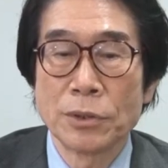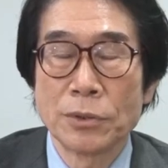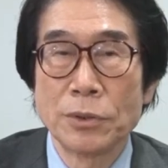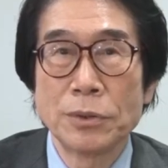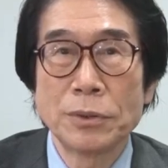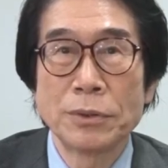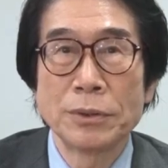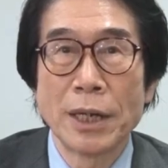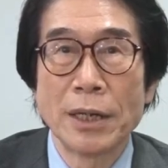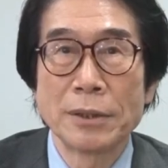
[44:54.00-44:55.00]
Through
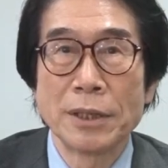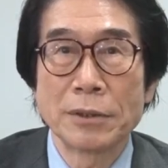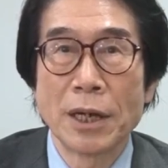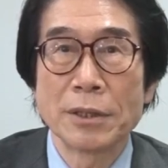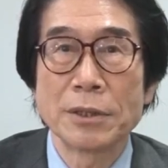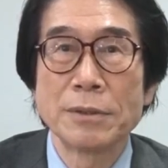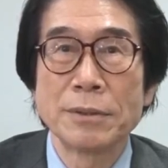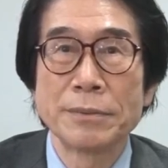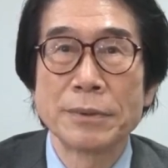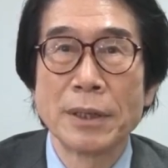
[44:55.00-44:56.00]
today's discussion,
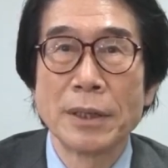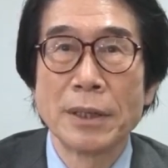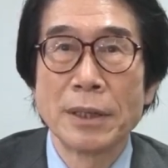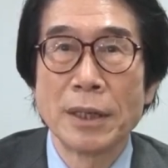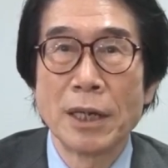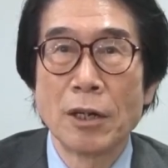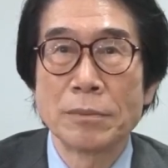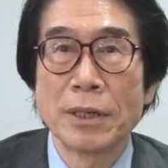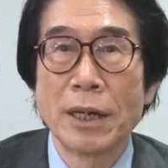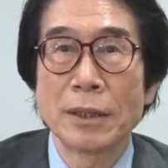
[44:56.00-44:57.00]
I
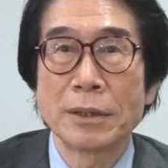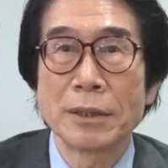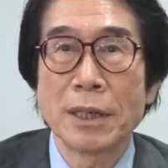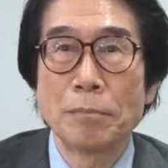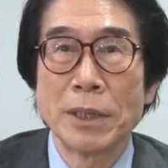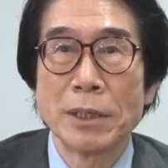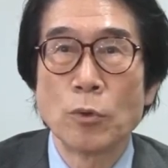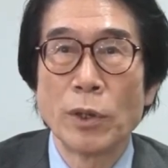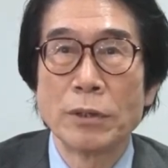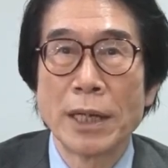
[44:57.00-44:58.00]
hope that the company
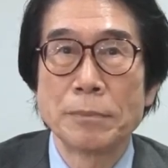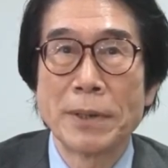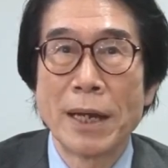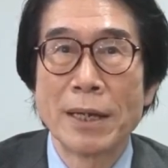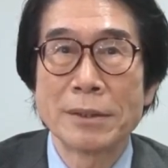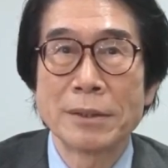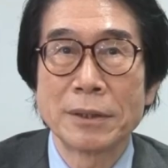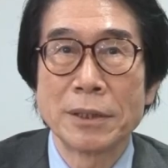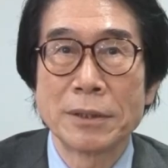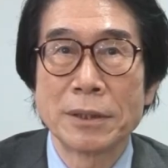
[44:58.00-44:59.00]
will advance the
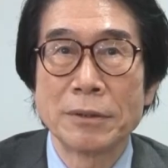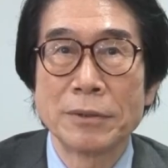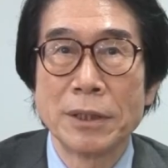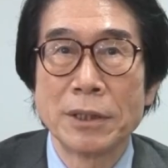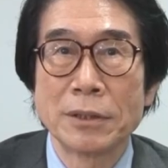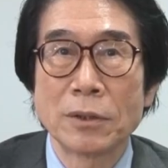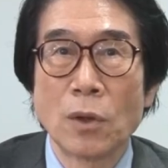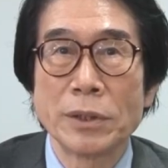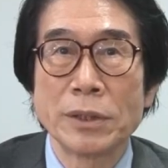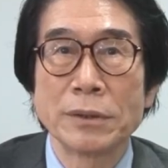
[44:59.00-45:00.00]
TCFD
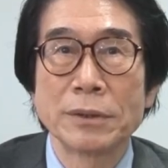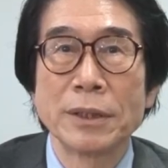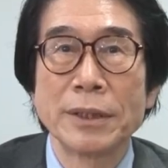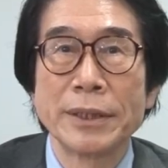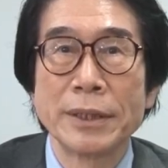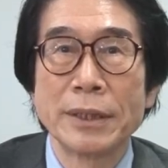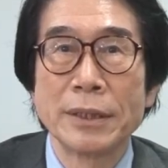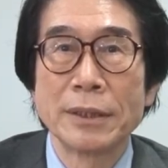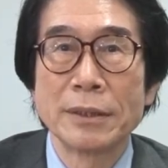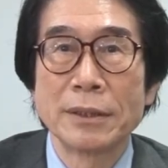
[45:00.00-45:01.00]
disclosures.
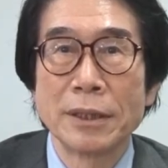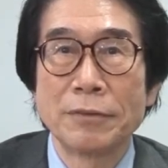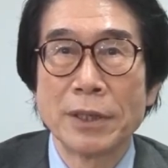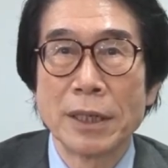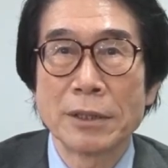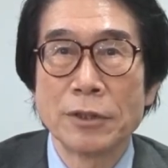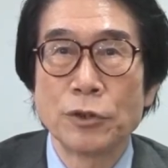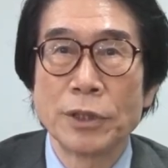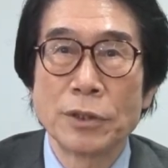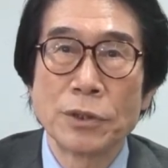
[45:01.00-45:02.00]
The financial
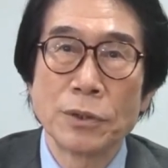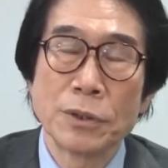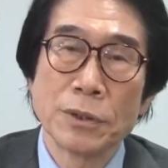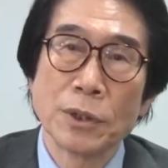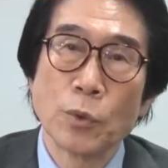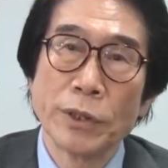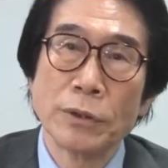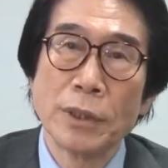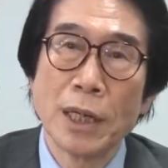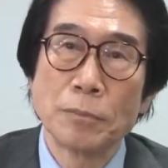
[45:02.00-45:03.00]
institutions
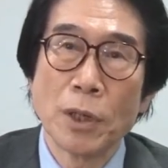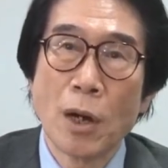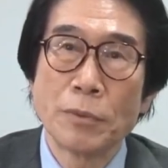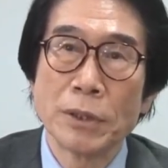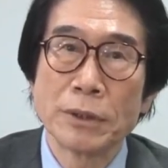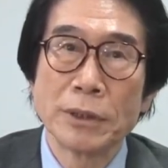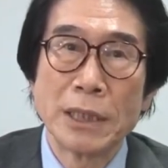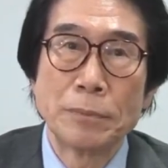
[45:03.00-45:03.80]
will appropriately